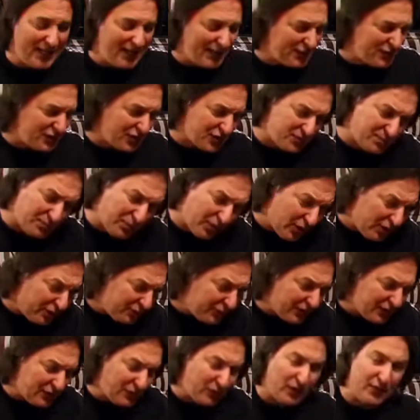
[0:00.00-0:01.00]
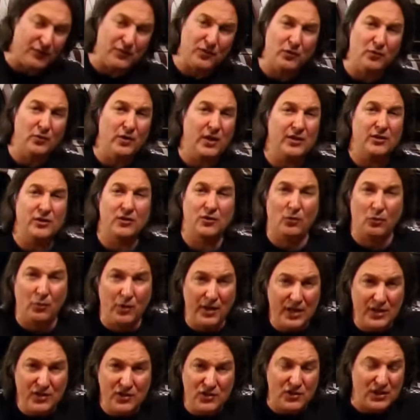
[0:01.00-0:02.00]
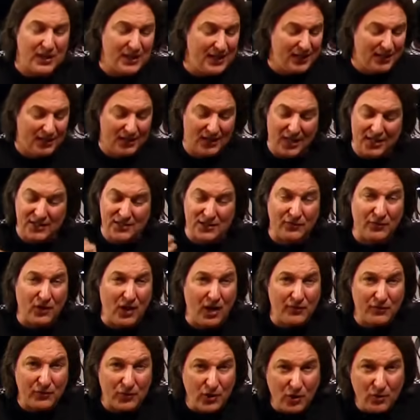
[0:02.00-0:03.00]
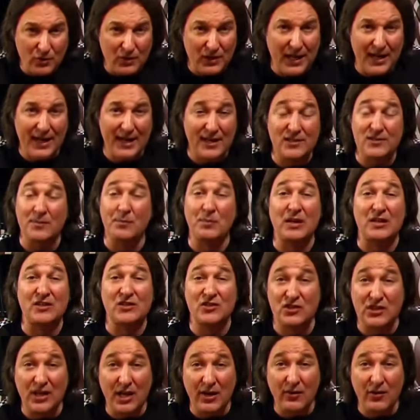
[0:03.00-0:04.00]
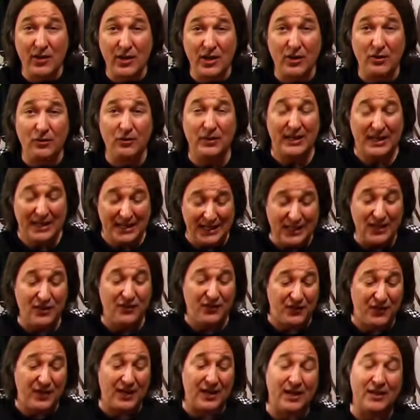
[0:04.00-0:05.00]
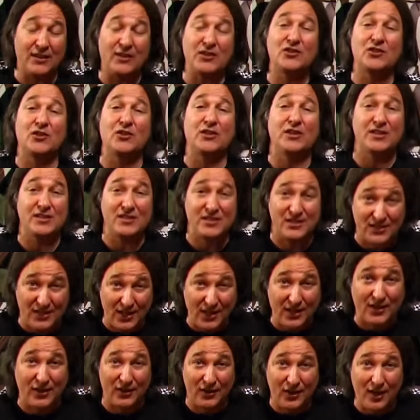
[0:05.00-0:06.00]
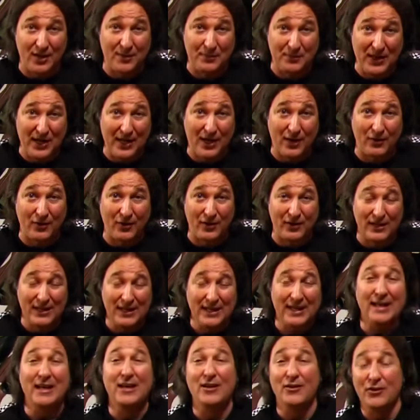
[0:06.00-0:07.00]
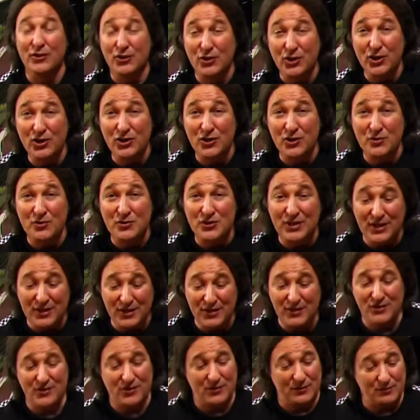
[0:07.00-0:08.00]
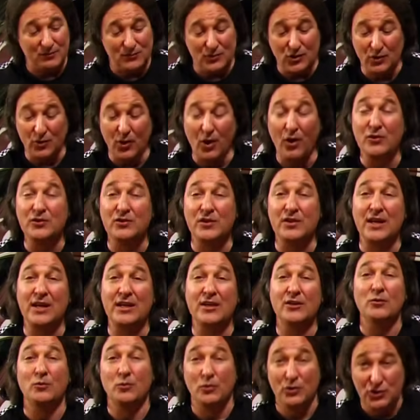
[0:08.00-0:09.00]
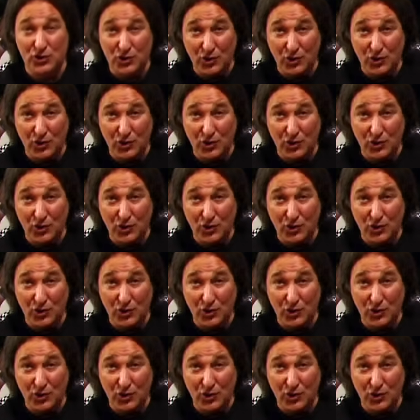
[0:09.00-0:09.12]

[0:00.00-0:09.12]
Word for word: This is perfect for if you're running a winch, lots of off-road lights, a big stereo, anything that's gonna suck a lot of power. The good news is your alternator will